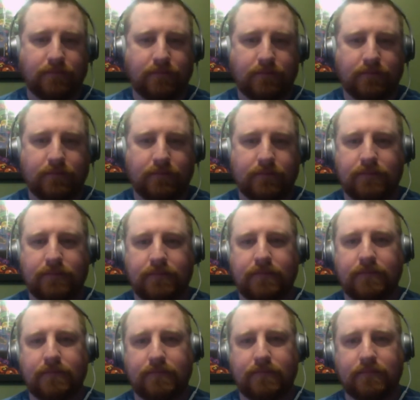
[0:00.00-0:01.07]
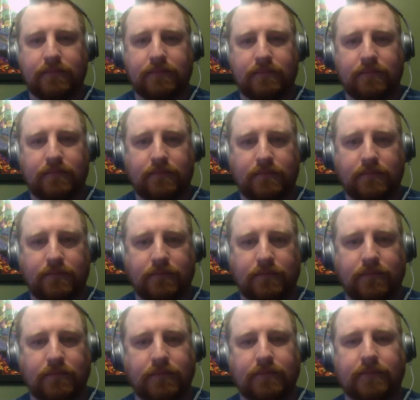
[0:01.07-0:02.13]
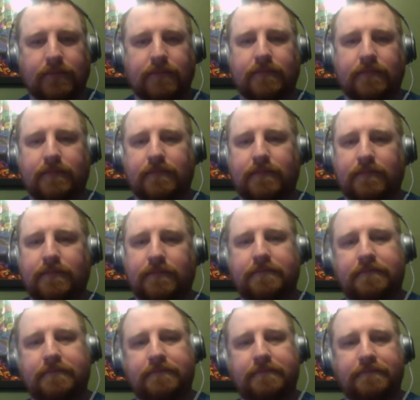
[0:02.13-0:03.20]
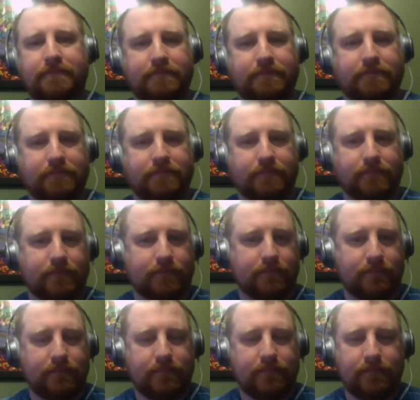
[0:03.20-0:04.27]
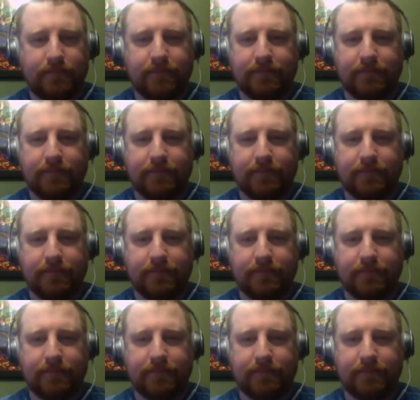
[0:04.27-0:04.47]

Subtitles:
This person isn't speaking.